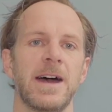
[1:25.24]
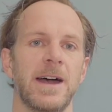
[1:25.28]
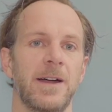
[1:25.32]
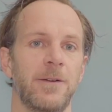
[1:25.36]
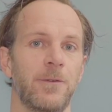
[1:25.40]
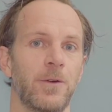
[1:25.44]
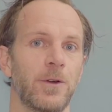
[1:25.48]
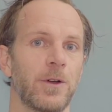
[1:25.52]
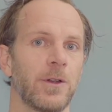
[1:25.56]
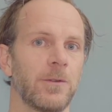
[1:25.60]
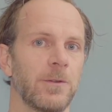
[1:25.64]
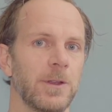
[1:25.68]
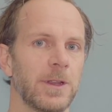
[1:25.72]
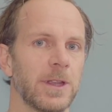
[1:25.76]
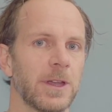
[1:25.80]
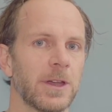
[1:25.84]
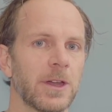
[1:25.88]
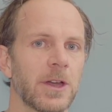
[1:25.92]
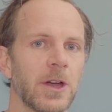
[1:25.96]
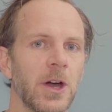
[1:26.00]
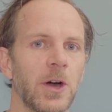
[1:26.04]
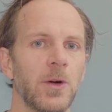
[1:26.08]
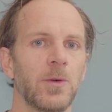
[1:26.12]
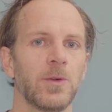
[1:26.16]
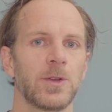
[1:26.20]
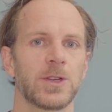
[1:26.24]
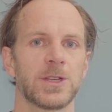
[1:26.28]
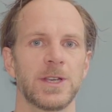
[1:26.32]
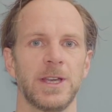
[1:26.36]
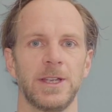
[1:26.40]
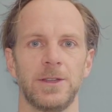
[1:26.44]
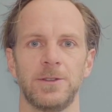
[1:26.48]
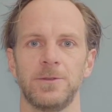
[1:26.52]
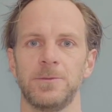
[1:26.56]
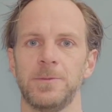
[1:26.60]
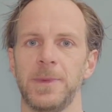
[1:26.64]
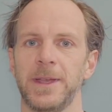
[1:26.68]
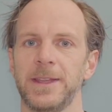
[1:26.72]
I work with a coach,
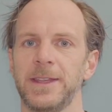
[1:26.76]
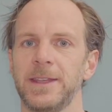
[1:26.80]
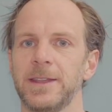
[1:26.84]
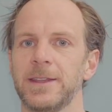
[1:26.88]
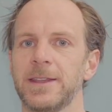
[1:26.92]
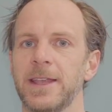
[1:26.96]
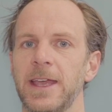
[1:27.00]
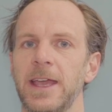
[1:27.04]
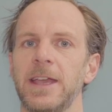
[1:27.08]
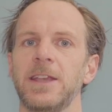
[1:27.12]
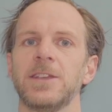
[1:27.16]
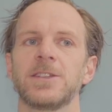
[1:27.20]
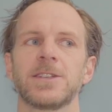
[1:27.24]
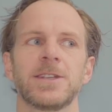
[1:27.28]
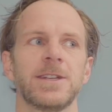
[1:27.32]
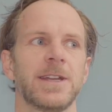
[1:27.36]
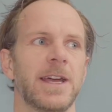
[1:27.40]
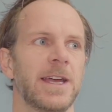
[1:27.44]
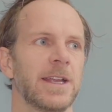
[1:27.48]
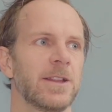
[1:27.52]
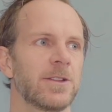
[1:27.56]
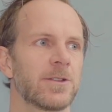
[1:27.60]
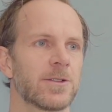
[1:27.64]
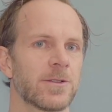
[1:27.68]
I do meditation,